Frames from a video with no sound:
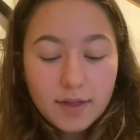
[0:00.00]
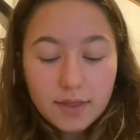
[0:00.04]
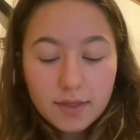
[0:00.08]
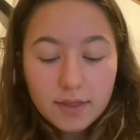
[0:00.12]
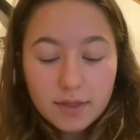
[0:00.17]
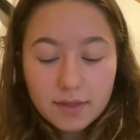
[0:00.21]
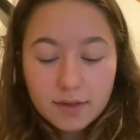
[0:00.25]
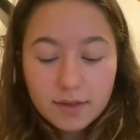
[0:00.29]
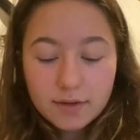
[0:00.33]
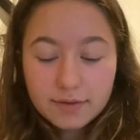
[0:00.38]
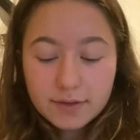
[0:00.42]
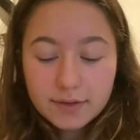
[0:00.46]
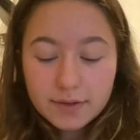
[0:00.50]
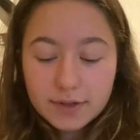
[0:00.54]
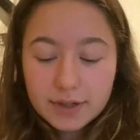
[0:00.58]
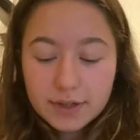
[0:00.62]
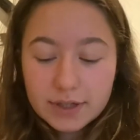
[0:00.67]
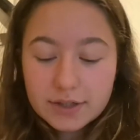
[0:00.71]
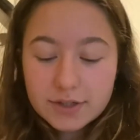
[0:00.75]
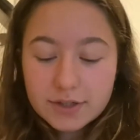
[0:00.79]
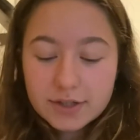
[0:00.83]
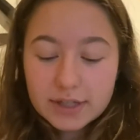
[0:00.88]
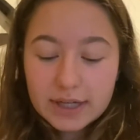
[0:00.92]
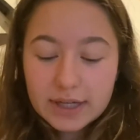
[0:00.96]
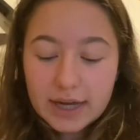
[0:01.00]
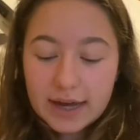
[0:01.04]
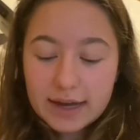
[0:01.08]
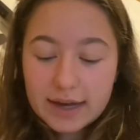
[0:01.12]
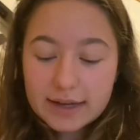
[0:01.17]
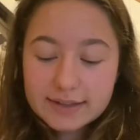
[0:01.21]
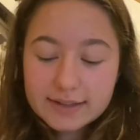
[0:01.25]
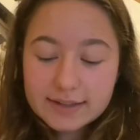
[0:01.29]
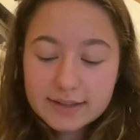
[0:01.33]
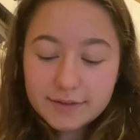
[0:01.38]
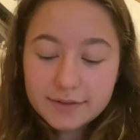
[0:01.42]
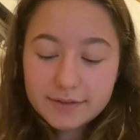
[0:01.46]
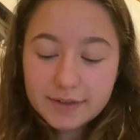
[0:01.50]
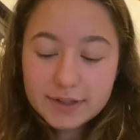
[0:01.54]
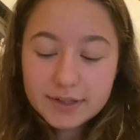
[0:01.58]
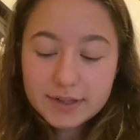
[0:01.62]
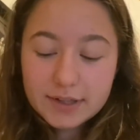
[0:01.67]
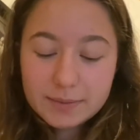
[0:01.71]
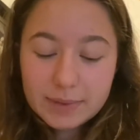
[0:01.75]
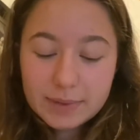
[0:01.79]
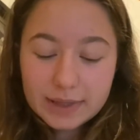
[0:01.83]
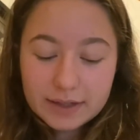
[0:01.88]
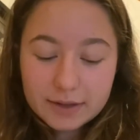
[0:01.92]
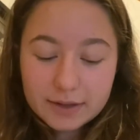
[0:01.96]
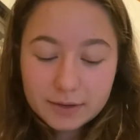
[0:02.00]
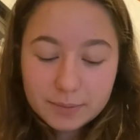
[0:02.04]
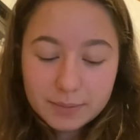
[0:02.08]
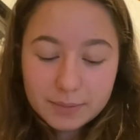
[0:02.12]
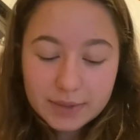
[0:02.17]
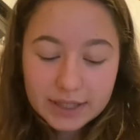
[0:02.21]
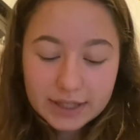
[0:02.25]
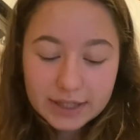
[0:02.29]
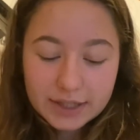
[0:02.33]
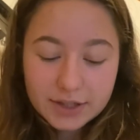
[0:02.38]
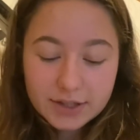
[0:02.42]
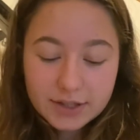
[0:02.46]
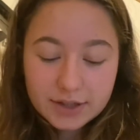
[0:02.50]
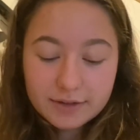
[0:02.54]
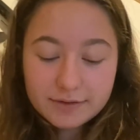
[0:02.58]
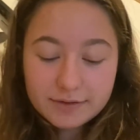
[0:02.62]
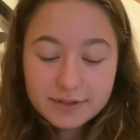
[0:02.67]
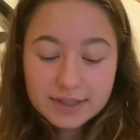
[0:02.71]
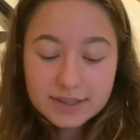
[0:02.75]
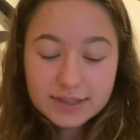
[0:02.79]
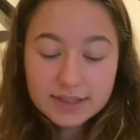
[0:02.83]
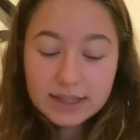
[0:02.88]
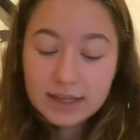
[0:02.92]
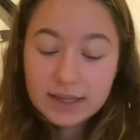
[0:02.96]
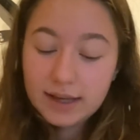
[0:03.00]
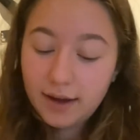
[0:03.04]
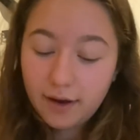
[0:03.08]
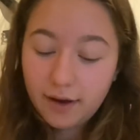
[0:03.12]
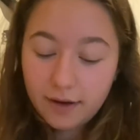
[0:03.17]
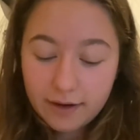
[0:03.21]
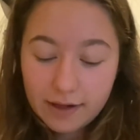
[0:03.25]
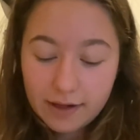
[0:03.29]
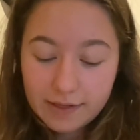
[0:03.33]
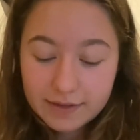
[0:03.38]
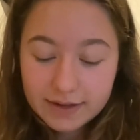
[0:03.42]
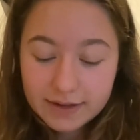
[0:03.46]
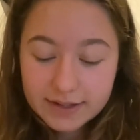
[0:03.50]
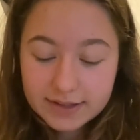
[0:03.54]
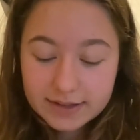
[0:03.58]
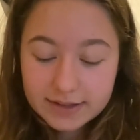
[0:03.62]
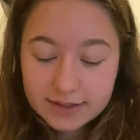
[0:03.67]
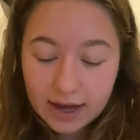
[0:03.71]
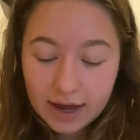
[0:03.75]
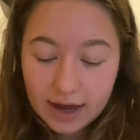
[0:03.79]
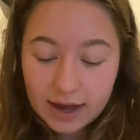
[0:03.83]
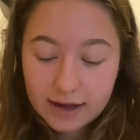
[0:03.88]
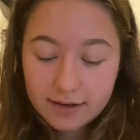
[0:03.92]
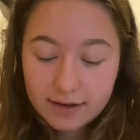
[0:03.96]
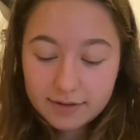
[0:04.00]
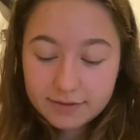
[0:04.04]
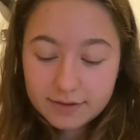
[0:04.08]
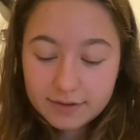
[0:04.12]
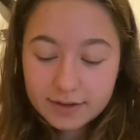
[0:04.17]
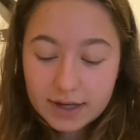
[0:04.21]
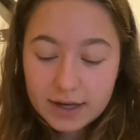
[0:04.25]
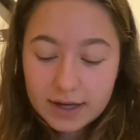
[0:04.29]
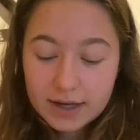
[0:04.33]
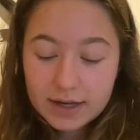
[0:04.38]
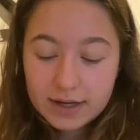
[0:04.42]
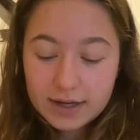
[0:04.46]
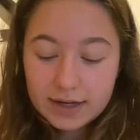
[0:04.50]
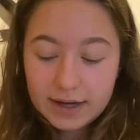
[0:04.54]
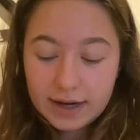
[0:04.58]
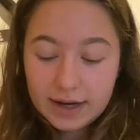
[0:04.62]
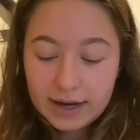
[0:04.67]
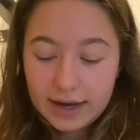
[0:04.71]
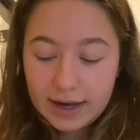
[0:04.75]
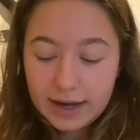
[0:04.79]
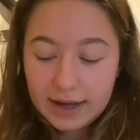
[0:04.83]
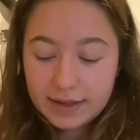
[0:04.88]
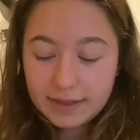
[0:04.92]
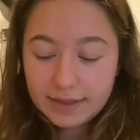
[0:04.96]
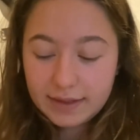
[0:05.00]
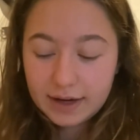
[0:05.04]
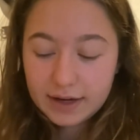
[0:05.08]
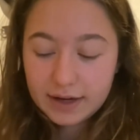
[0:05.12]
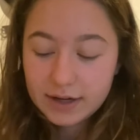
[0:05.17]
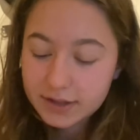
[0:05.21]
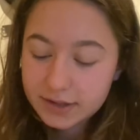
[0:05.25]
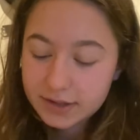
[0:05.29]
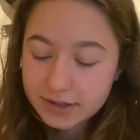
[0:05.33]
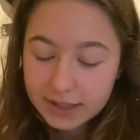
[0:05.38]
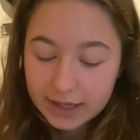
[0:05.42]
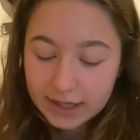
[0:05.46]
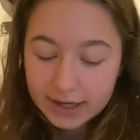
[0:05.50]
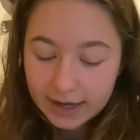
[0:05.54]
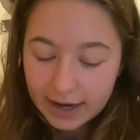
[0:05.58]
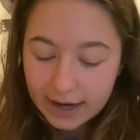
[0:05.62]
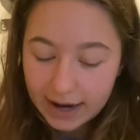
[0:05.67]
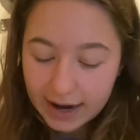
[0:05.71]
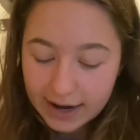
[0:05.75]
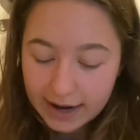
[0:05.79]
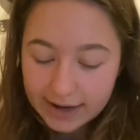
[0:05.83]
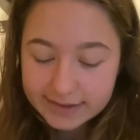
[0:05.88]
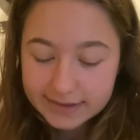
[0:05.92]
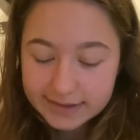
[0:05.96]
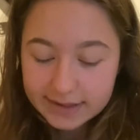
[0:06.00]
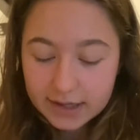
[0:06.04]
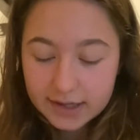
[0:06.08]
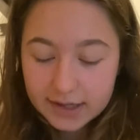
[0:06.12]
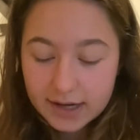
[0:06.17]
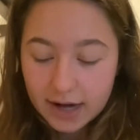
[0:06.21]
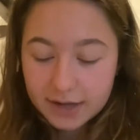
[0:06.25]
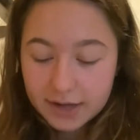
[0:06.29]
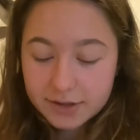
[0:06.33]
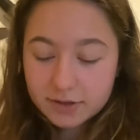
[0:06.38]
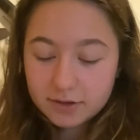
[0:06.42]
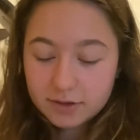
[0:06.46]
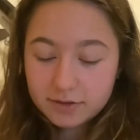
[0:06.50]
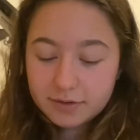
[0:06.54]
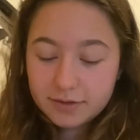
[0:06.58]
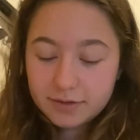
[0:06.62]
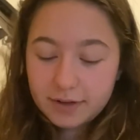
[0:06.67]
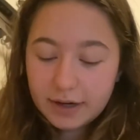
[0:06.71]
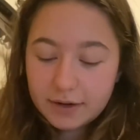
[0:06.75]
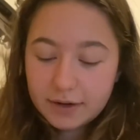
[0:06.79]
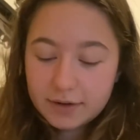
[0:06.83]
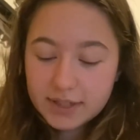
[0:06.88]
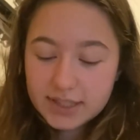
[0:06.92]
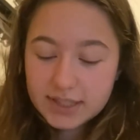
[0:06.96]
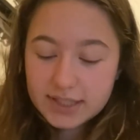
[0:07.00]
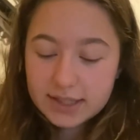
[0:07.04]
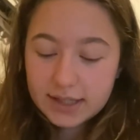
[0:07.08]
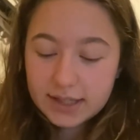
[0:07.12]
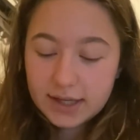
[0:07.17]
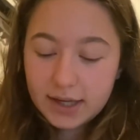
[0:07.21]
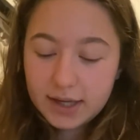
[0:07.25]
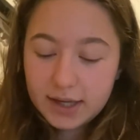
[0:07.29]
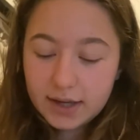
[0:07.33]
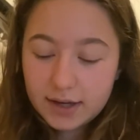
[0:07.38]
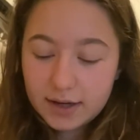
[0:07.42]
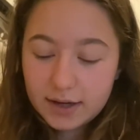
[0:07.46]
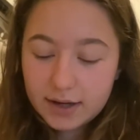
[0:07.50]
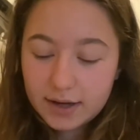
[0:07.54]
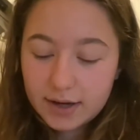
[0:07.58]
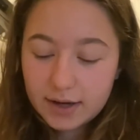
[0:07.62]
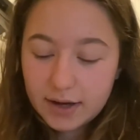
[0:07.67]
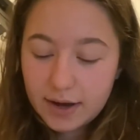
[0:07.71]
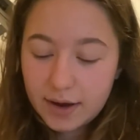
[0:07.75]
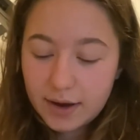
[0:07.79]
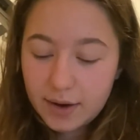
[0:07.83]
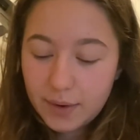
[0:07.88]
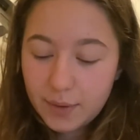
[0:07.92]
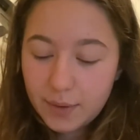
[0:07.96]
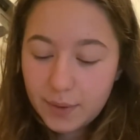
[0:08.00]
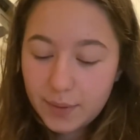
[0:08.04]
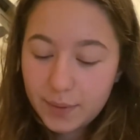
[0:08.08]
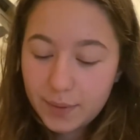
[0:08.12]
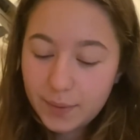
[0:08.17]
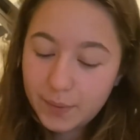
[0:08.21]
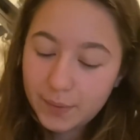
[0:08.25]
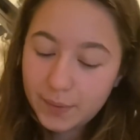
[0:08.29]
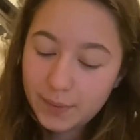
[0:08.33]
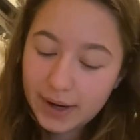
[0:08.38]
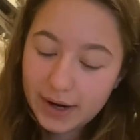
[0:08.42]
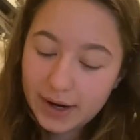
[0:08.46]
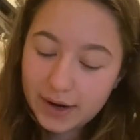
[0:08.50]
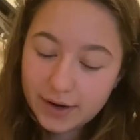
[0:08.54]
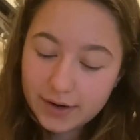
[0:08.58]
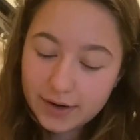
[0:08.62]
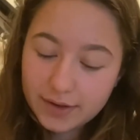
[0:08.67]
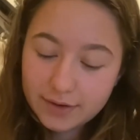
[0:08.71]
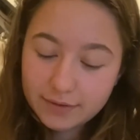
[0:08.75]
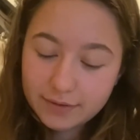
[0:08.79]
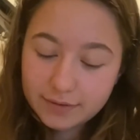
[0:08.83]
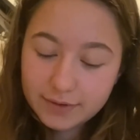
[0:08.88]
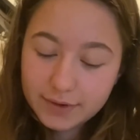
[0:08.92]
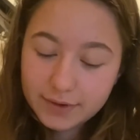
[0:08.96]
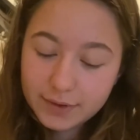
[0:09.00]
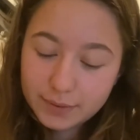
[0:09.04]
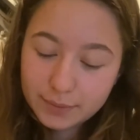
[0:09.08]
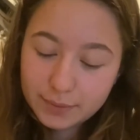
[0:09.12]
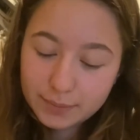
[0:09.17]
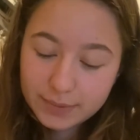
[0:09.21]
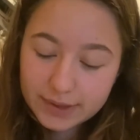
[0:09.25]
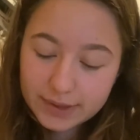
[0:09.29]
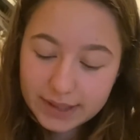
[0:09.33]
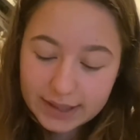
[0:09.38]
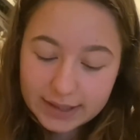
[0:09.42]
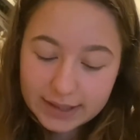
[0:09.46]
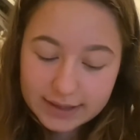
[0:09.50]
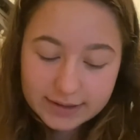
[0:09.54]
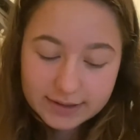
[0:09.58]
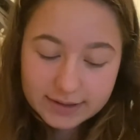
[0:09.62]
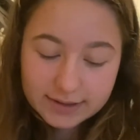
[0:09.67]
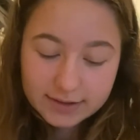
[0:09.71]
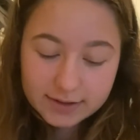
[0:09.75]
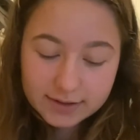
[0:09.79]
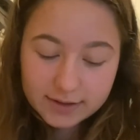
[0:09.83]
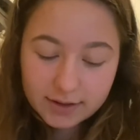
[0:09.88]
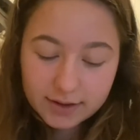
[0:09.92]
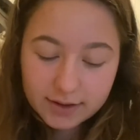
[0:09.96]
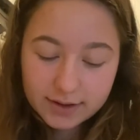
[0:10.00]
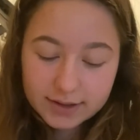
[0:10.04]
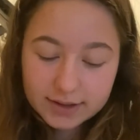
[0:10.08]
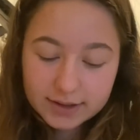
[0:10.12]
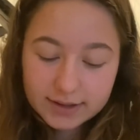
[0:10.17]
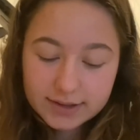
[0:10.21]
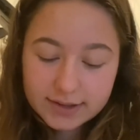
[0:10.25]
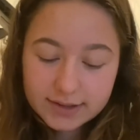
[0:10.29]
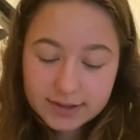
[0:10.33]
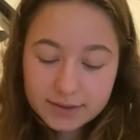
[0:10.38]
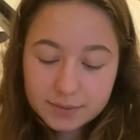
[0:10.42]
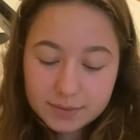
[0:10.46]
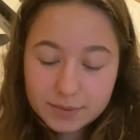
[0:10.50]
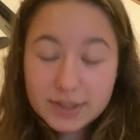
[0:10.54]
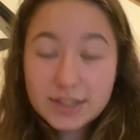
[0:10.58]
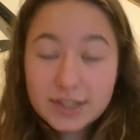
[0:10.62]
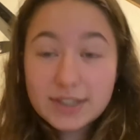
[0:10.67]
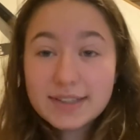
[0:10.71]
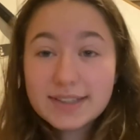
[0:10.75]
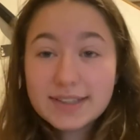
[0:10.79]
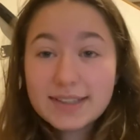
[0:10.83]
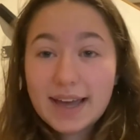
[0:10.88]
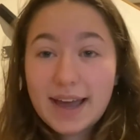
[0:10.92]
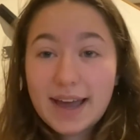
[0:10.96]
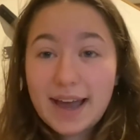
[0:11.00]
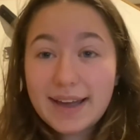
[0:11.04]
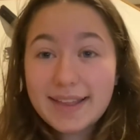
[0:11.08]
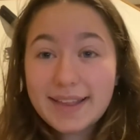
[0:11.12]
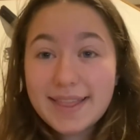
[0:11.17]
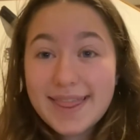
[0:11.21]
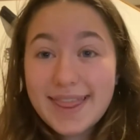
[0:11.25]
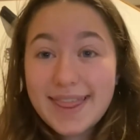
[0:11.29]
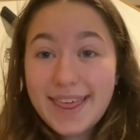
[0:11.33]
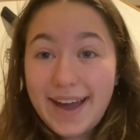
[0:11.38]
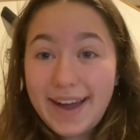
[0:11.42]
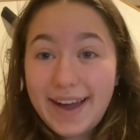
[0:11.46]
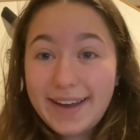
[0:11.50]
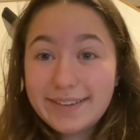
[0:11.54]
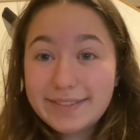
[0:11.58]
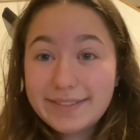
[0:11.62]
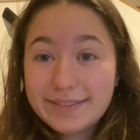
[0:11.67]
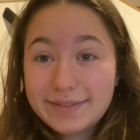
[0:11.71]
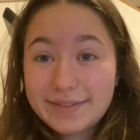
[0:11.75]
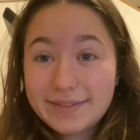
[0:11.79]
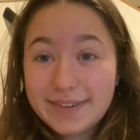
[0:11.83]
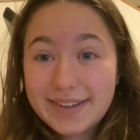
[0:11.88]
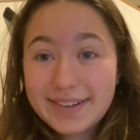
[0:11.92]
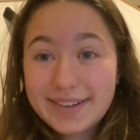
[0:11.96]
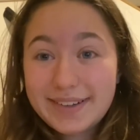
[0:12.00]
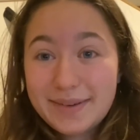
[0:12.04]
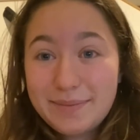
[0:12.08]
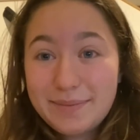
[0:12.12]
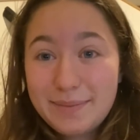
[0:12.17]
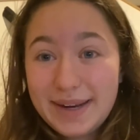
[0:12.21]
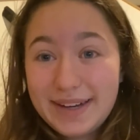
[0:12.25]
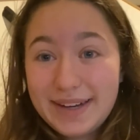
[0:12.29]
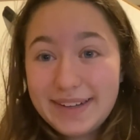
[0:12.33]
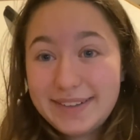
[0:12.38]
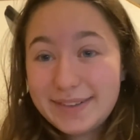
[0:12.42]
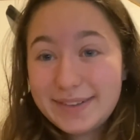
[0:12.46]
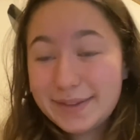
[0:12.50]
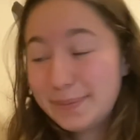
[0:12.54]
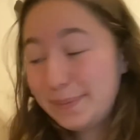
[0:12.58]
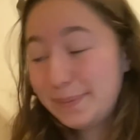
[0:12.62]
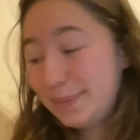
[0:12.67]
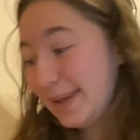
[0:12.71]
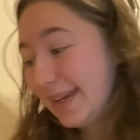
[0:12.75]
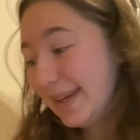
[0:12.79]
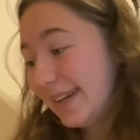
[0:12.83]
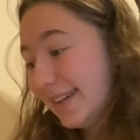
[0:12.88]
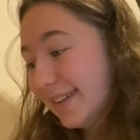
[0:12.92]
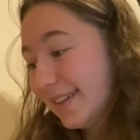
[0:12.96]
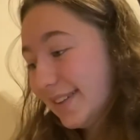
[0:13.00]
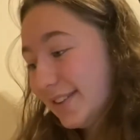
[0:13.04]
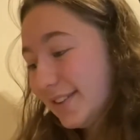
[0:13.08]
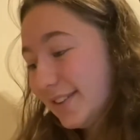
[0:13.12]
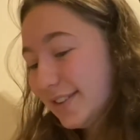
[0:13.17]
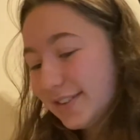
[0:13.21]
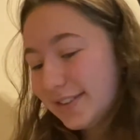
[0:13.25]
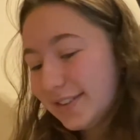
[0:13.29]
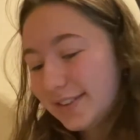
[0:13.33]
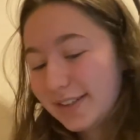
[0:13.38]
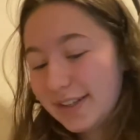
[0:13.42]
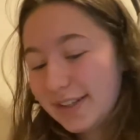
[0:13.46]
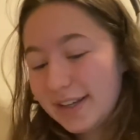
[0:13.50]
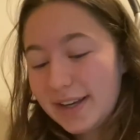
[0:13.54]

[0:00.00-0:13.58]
The flute usually has the fundamental pitch of C on the staff, and the air jet has a natural frequency where the flute plays strongest, which is at that fundamental pitch.